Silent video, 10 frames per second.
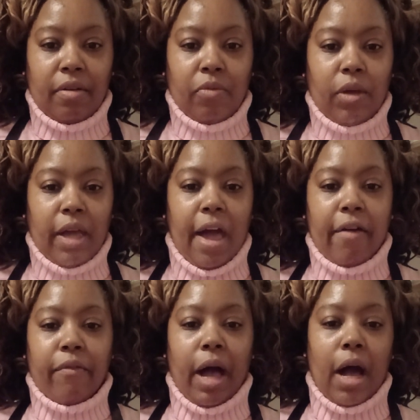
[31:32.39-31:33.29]
We
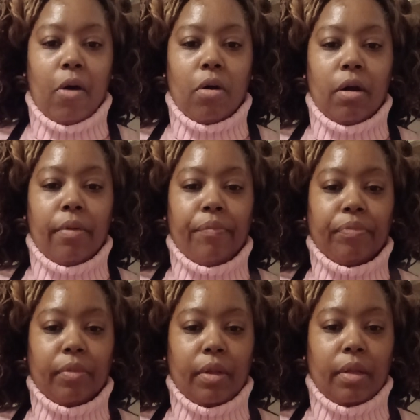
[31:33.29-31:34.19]
have our
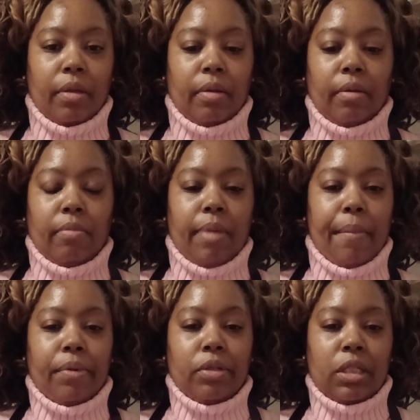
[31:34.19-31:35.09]

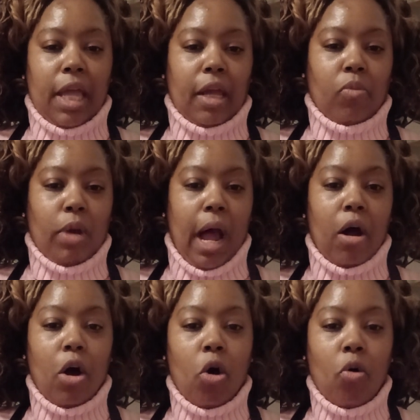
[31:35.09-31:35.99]
pepper steak with our
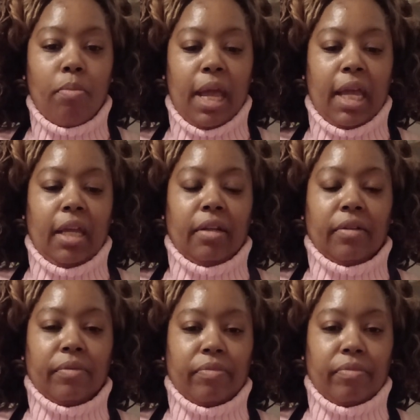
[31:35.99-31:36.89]
homemade
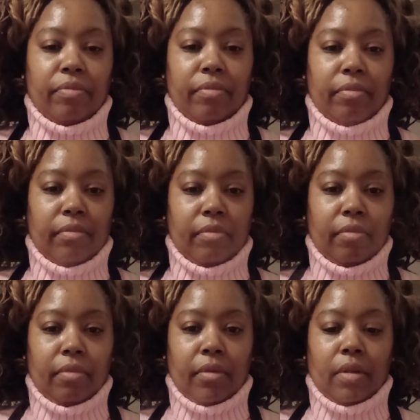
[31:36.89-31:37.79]

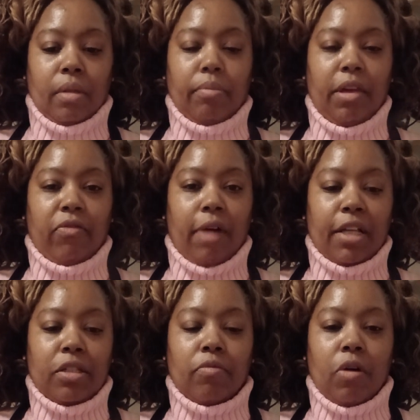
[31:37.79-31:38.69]
beef
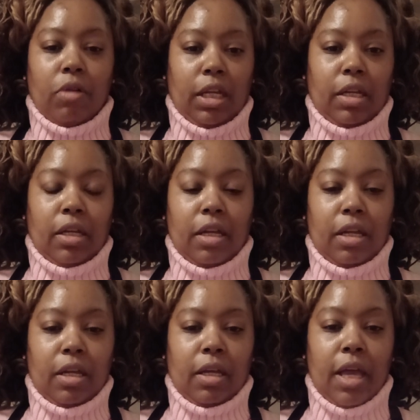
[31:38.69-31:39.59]
rice-a-roni
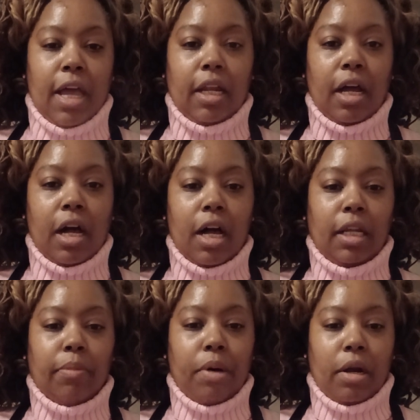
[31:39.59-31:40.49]
and
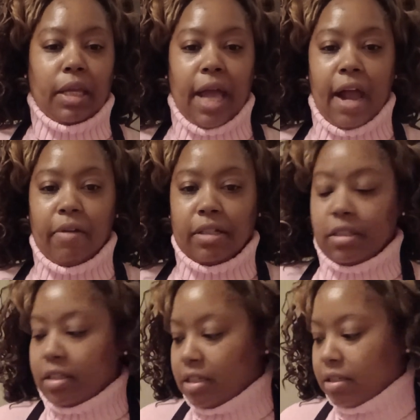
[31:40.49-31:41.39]
honey butter
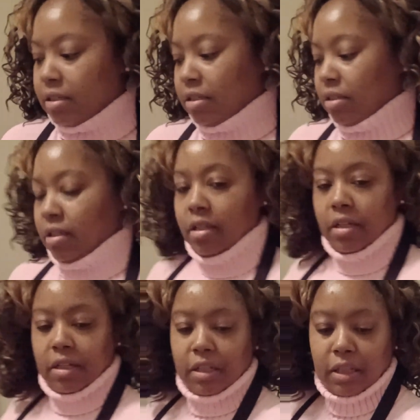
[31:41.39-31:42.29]
carrots.
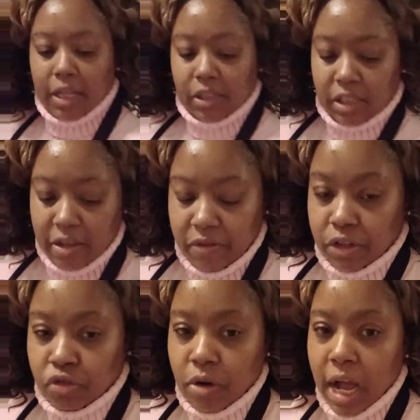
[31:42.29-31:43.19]
Let's give it a
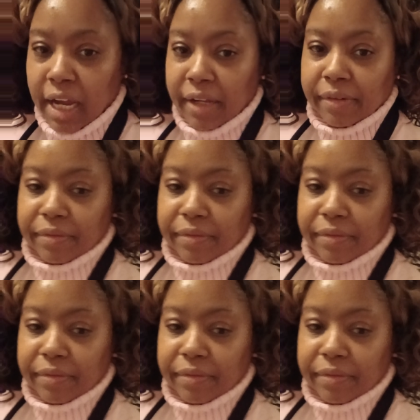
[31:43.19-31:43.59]
try.